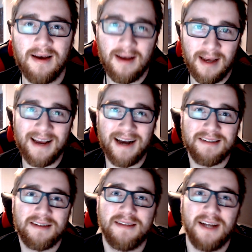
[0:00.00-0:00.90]
Hey
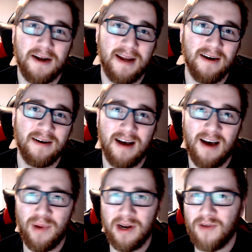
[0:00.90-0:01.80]
guys, Derek here. I
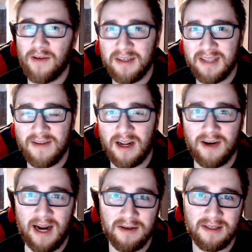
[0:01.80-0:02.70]
put in roughly 700
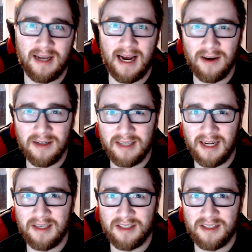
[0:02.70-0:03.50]
hours into Ironsight,